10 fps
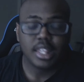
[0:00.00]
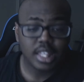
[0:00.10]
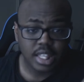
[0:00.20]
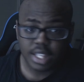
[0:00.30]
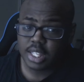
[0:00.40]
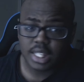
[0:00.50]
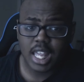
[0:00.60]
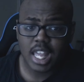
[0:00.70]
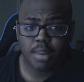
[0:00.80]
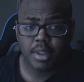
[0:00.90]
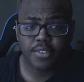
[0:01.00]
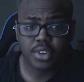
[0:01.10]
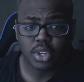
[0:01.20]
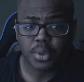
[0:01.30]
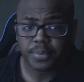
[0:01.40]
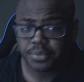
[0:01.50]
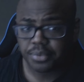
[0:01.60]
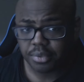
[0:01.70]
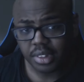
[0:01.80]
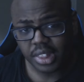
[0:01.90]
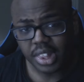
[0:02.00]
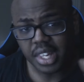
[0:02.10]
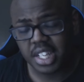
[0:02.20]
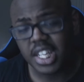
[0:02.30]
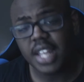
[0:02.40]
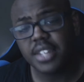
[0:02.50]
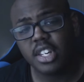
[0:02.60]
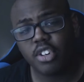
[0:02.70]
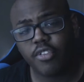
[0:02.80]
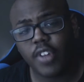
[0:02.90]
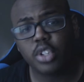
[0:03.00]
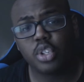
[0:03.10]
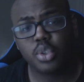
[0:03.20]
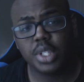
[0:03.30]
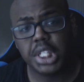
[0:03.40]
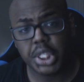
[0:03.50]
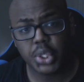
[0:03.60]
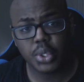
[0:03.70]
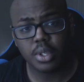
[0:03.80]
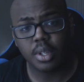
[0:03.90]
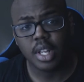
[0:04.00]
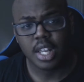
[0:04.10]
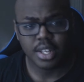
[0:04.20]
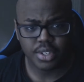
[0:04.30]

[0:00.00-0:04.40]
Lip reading: then this is the anime for you. It doesn't follow the traditional,